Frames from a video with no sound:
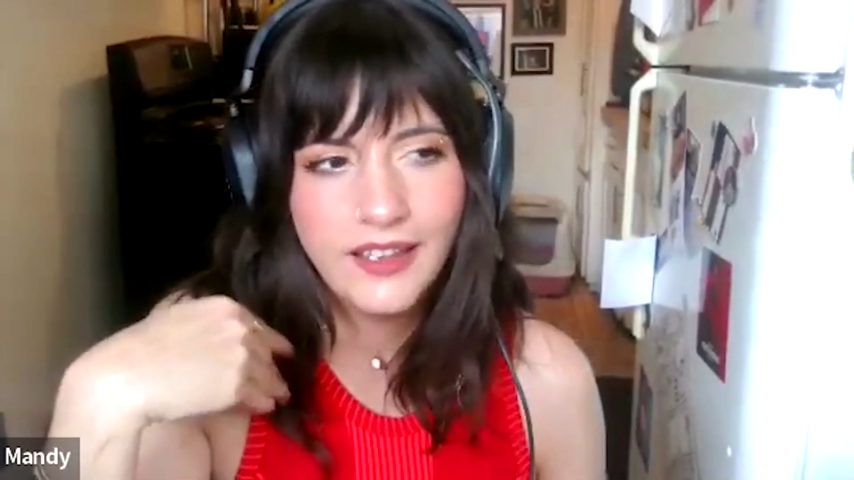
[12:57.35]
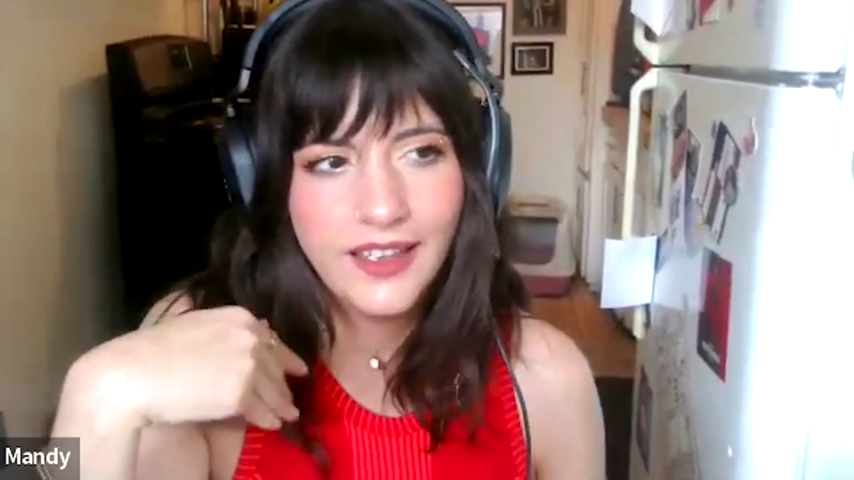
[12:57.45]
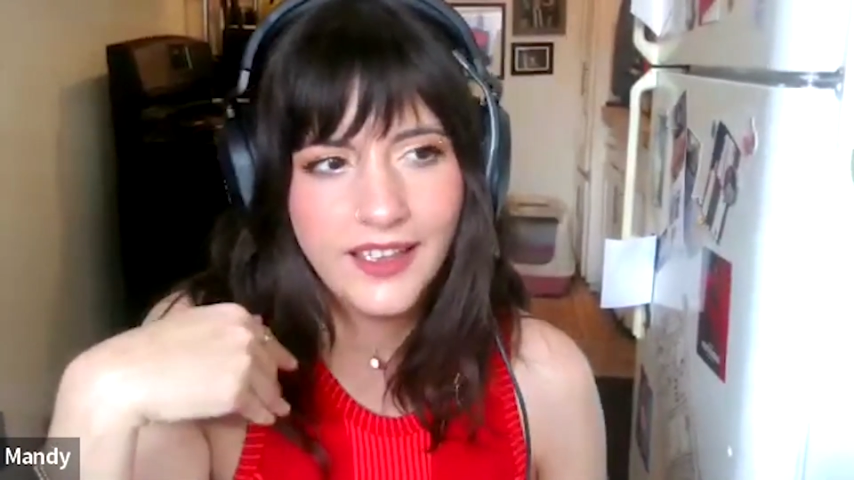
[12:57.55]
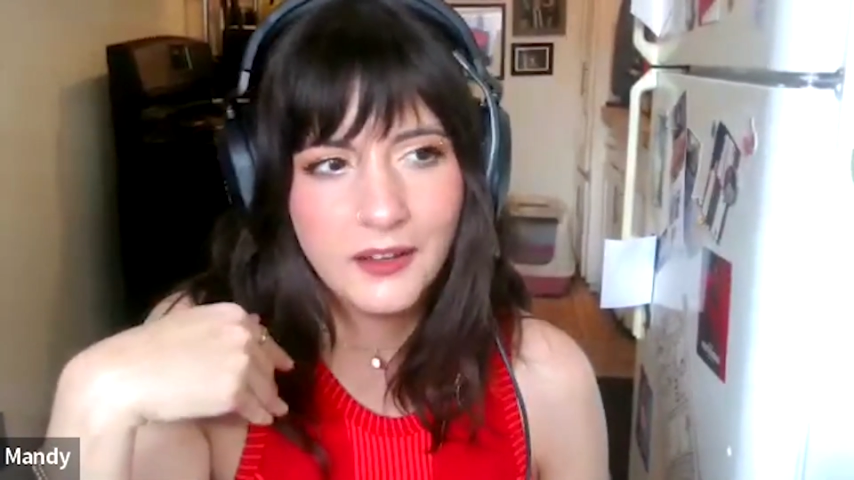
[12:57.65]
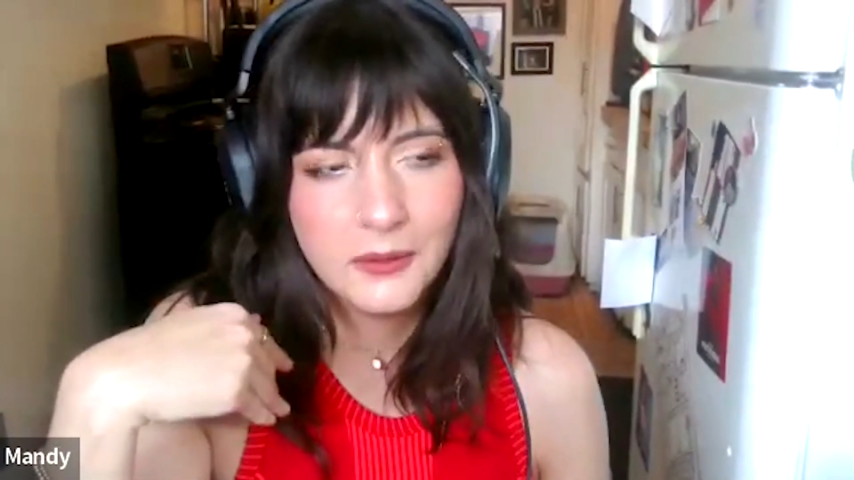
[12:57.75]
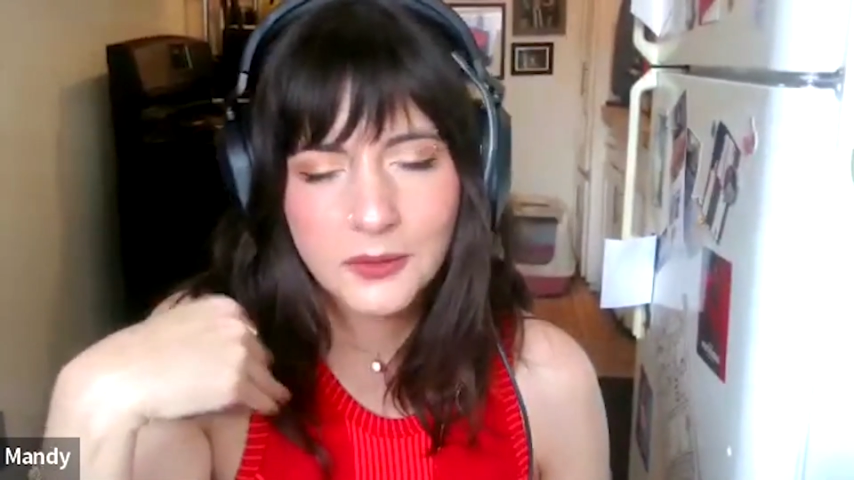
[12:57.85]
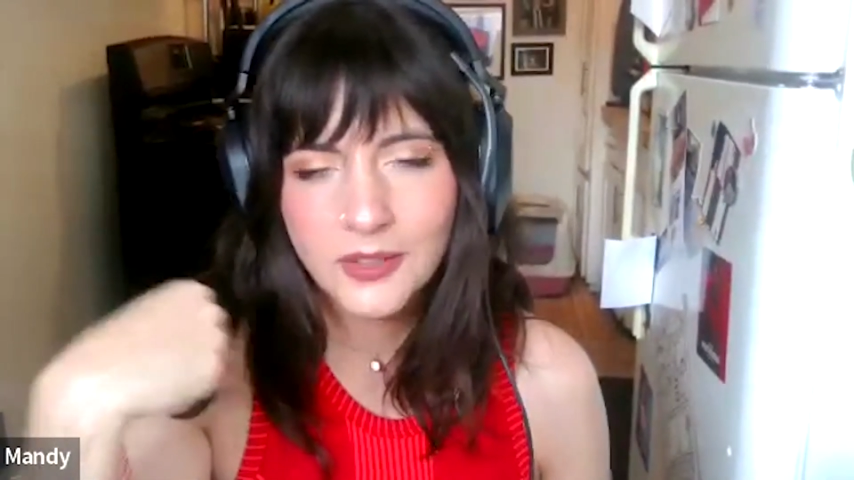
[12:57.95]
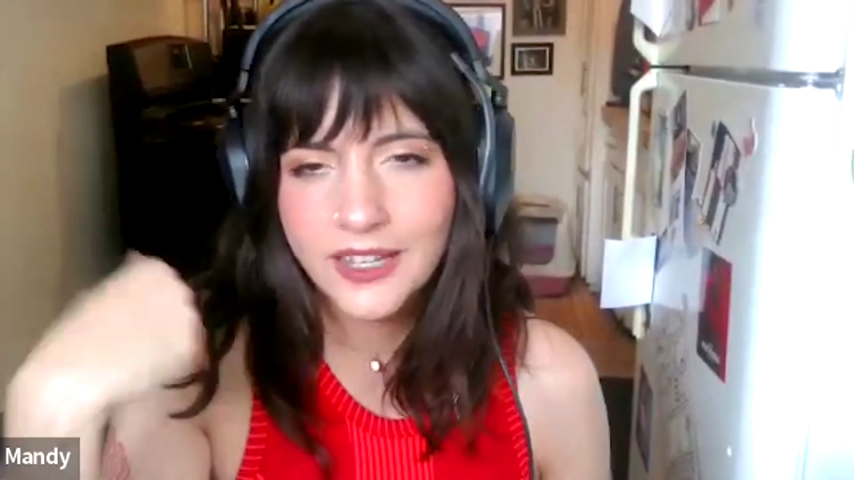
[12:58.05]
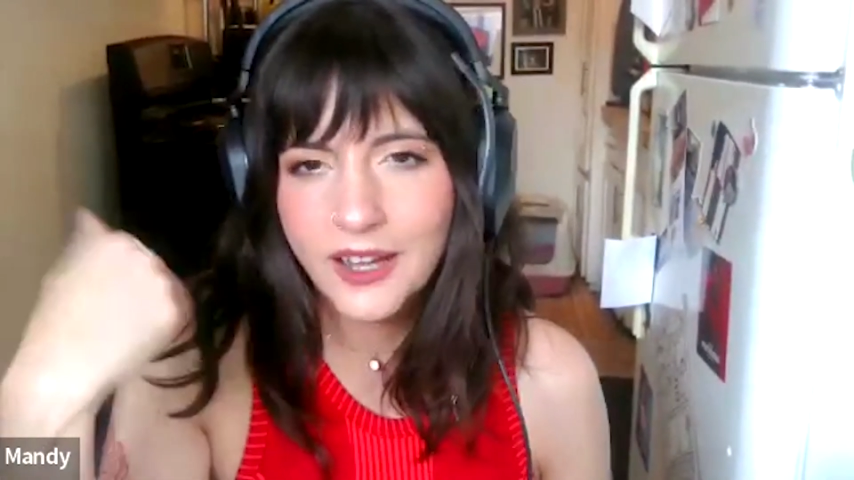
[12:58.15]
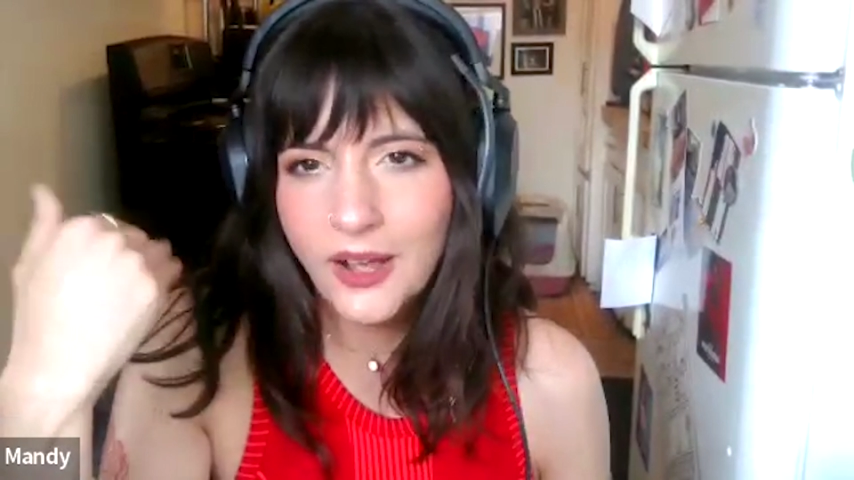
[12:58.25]
and I was
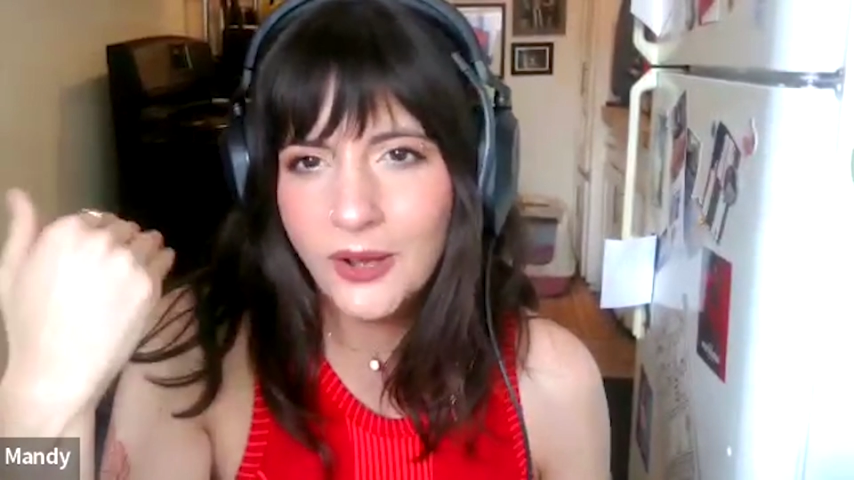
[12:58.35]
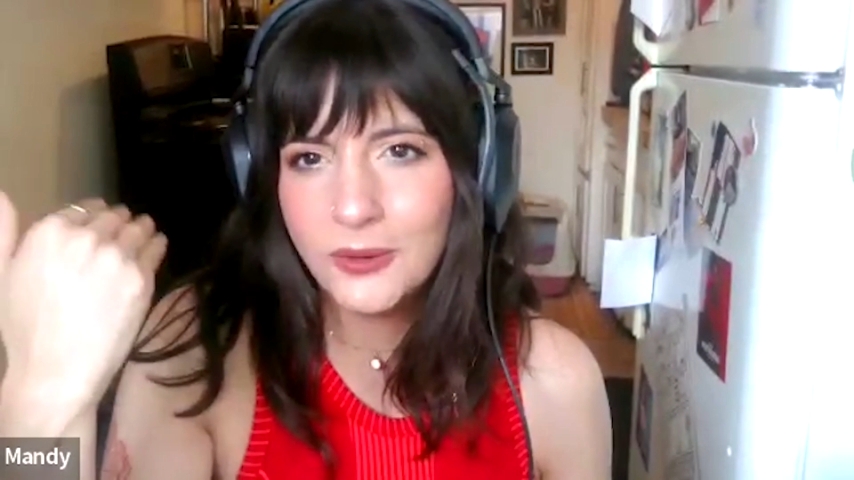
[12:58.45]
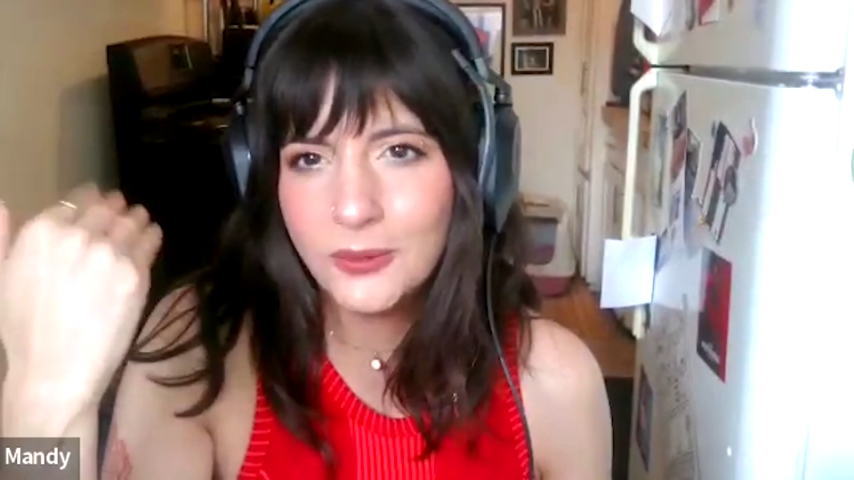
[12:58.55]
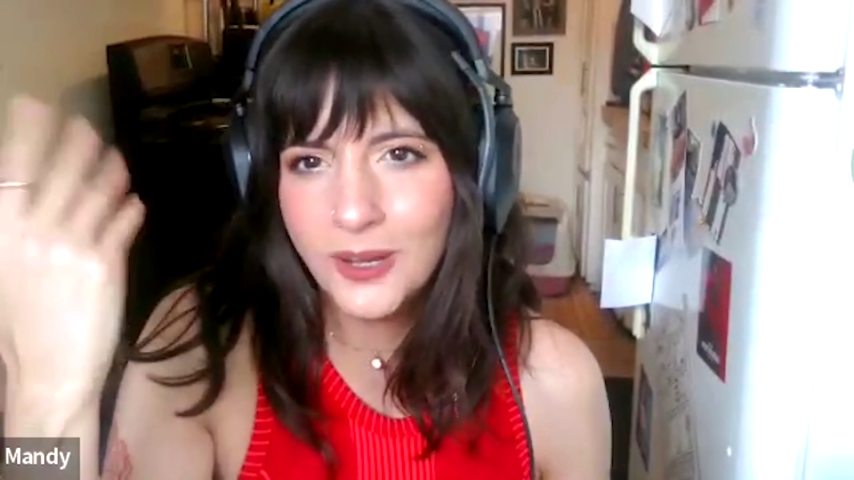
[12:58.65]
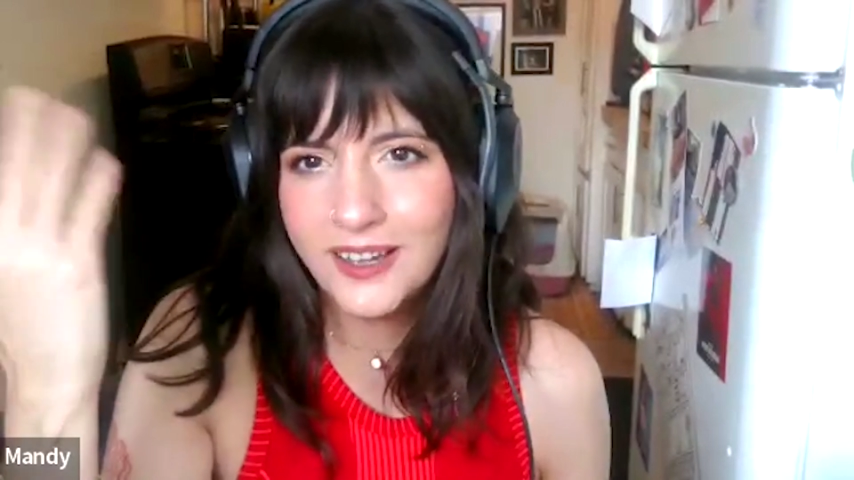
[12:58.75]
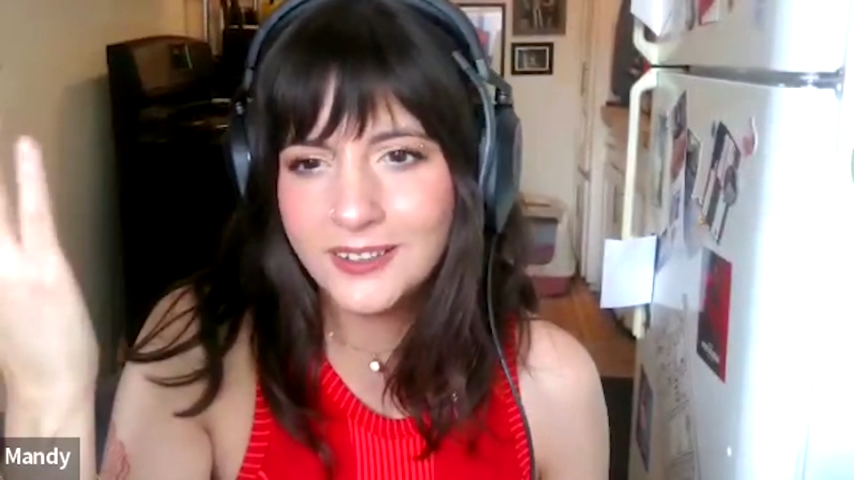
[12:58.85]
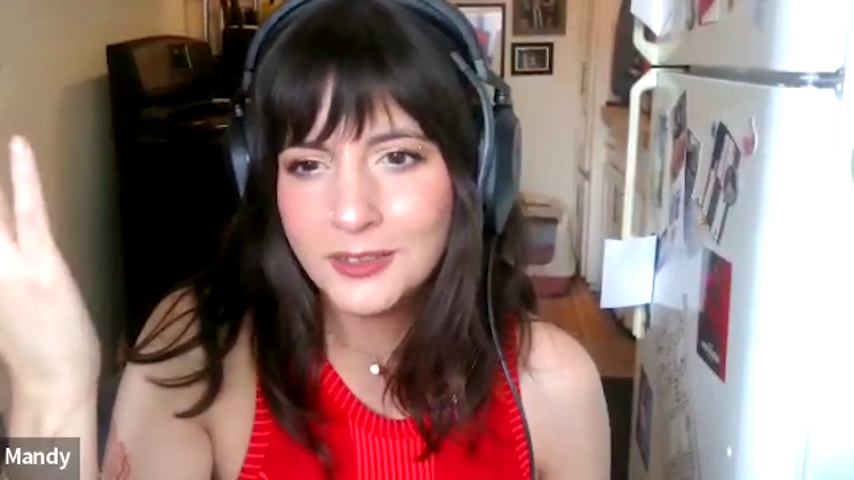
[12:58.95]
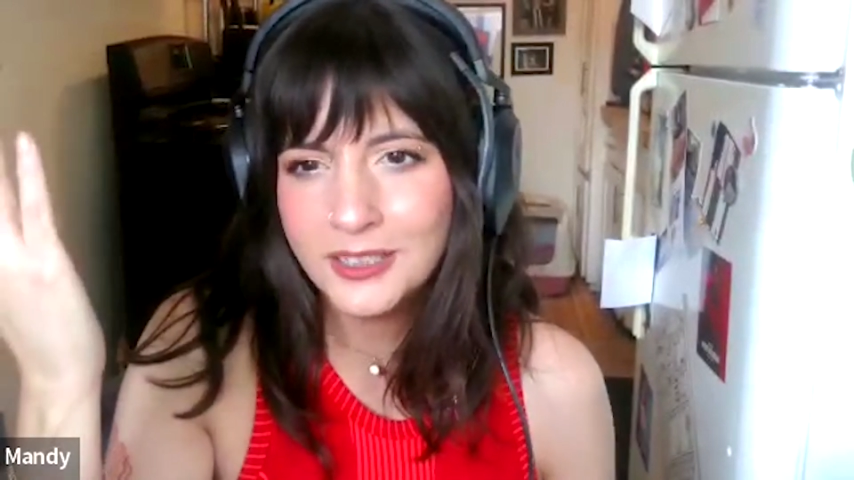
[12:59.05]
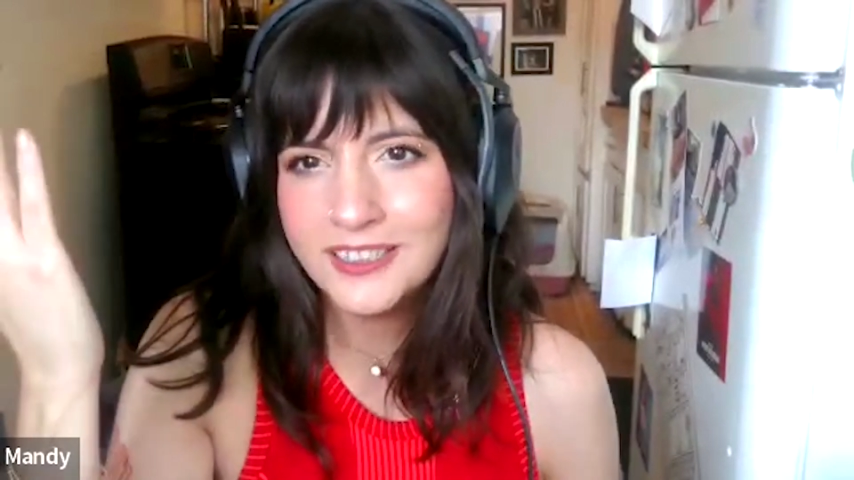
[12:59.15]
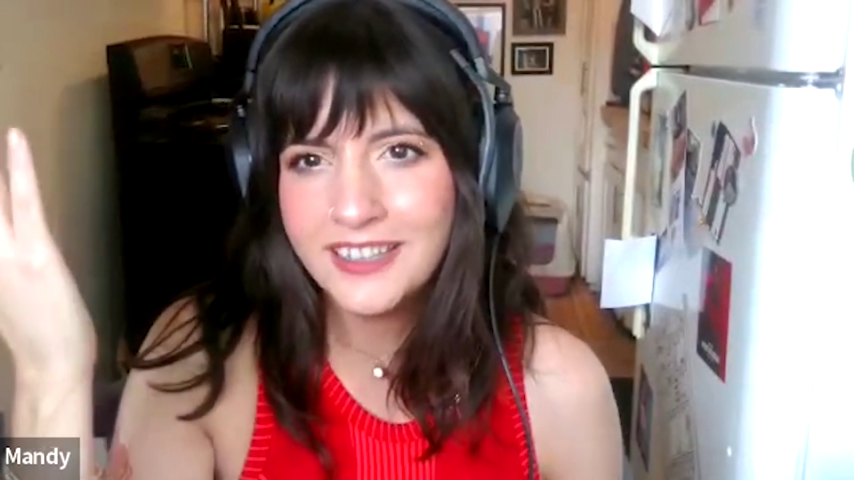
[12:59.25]
like, "Oh, well,